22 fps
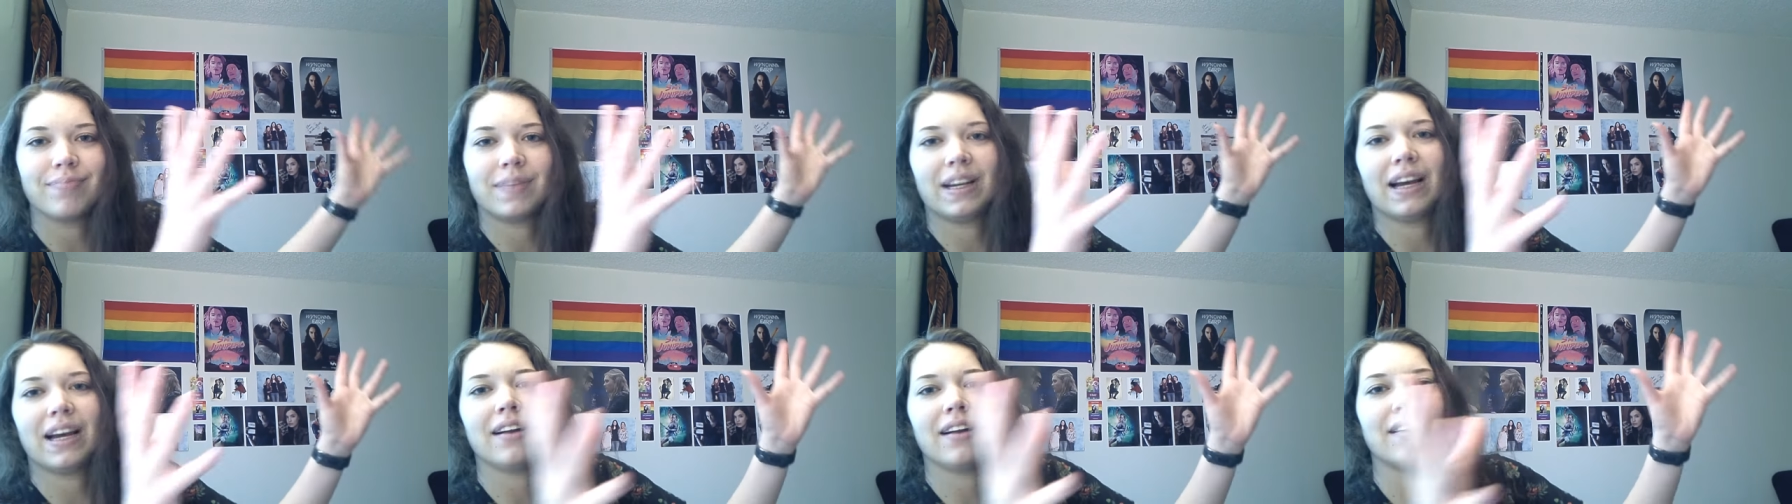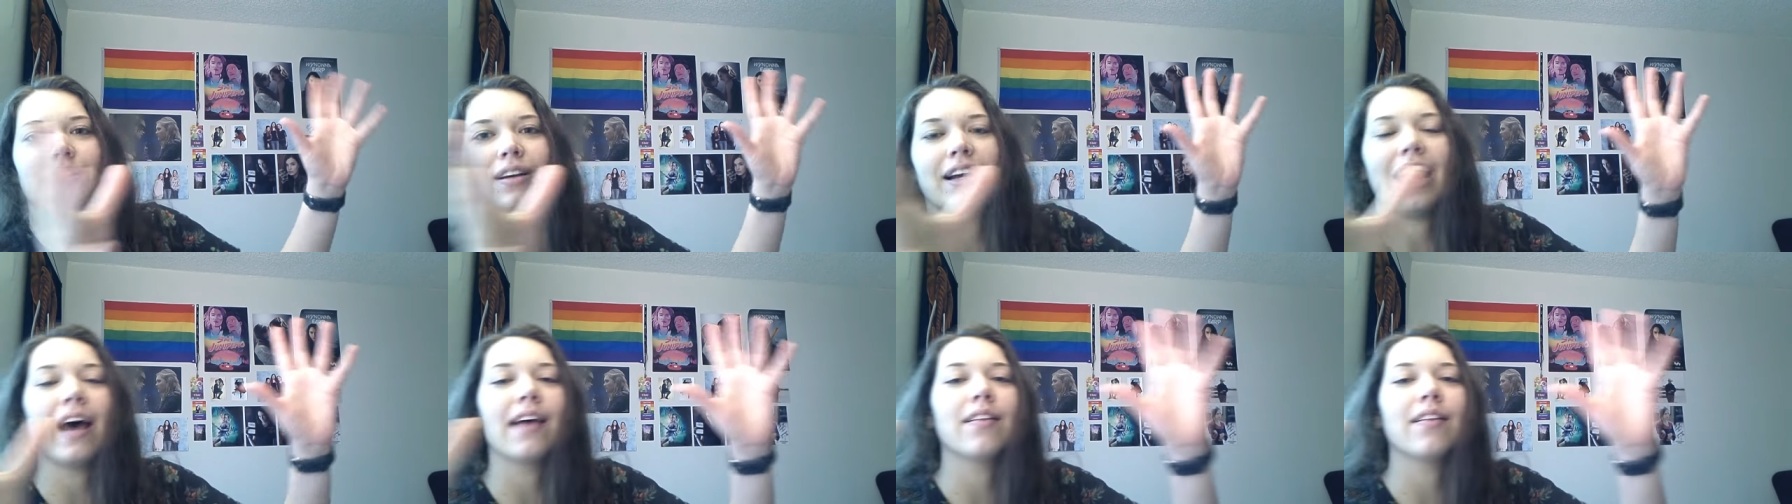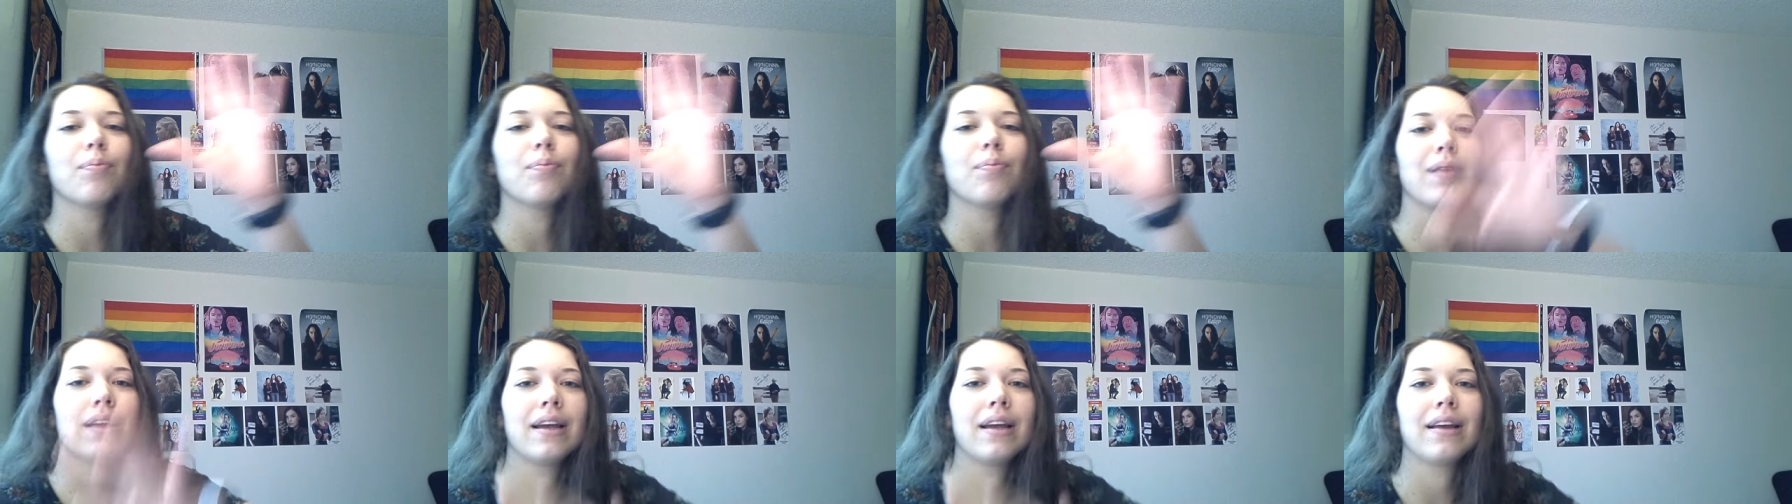kind of guy the
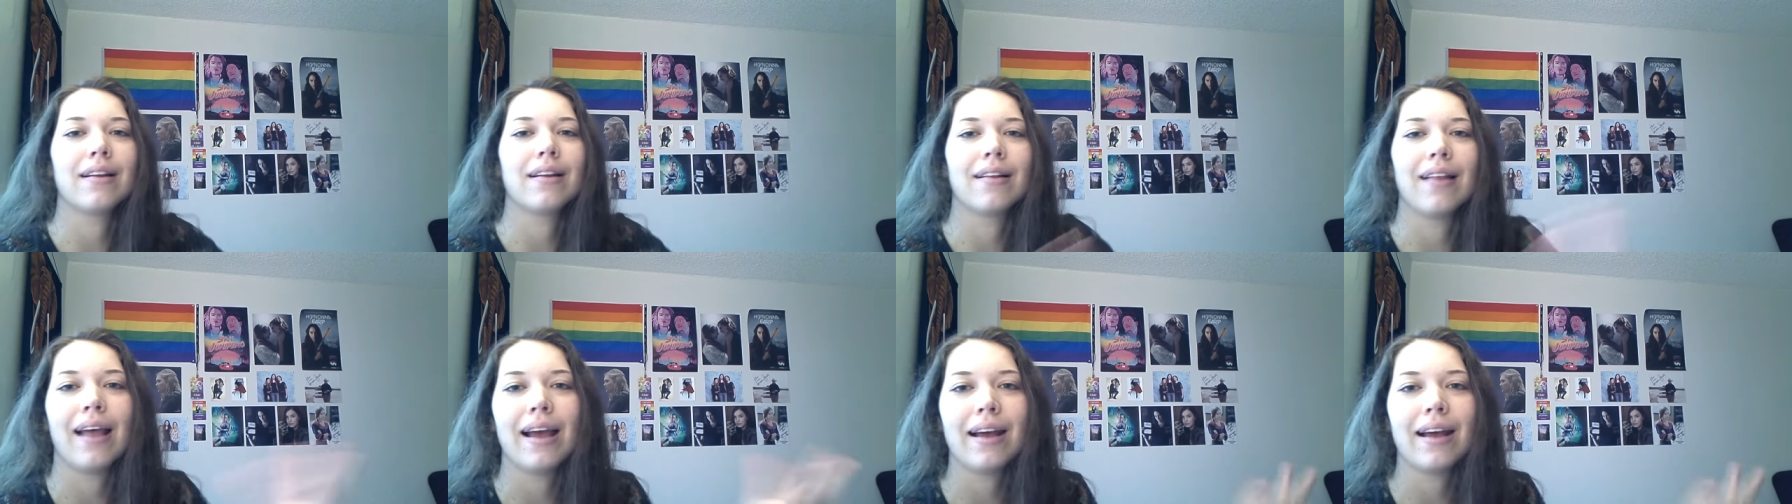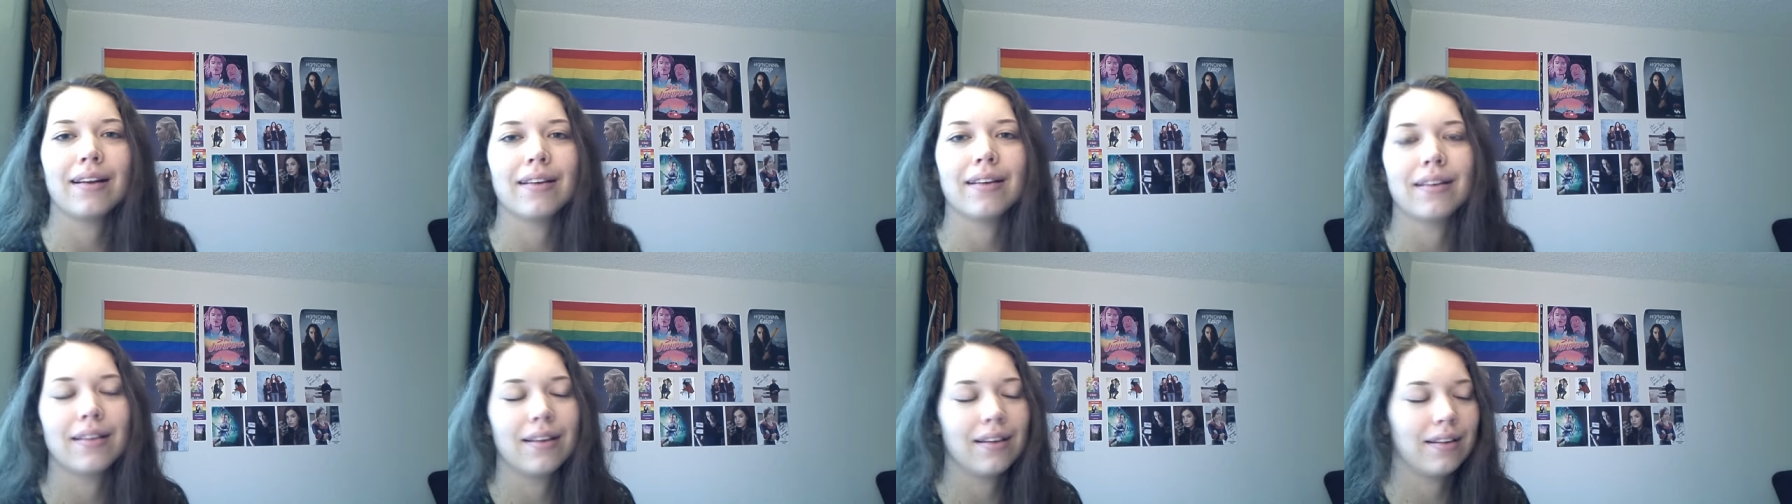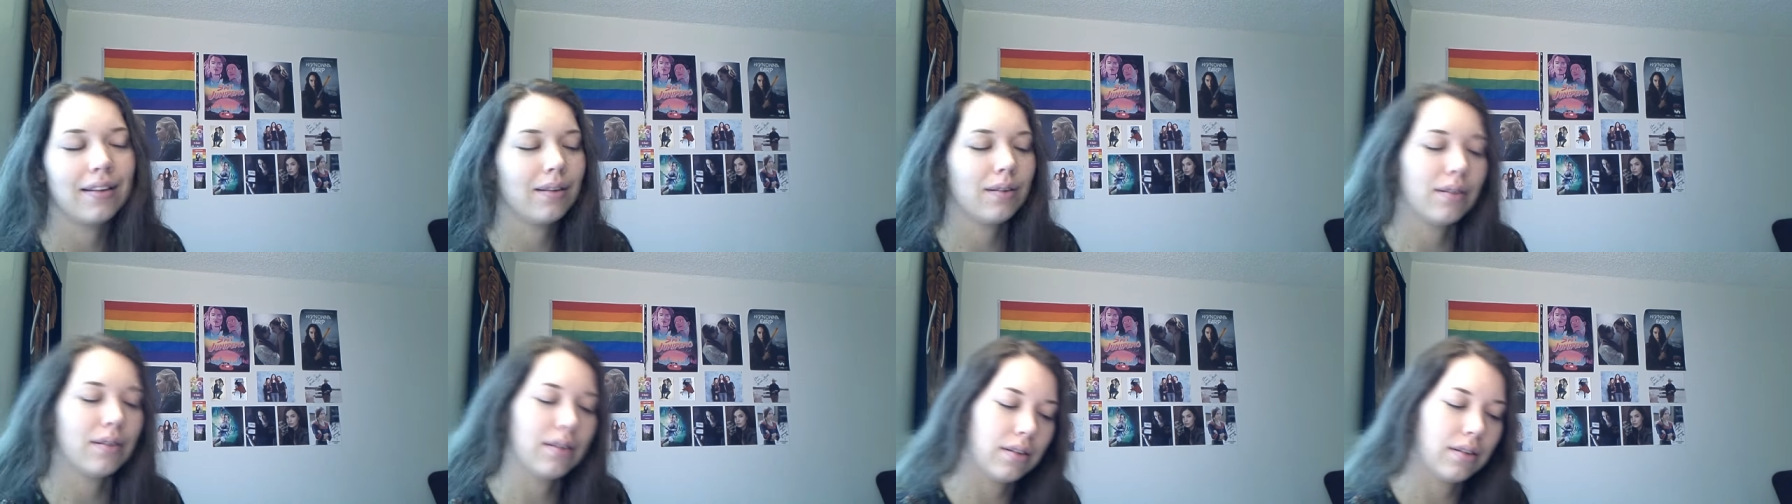plane and landed. Like,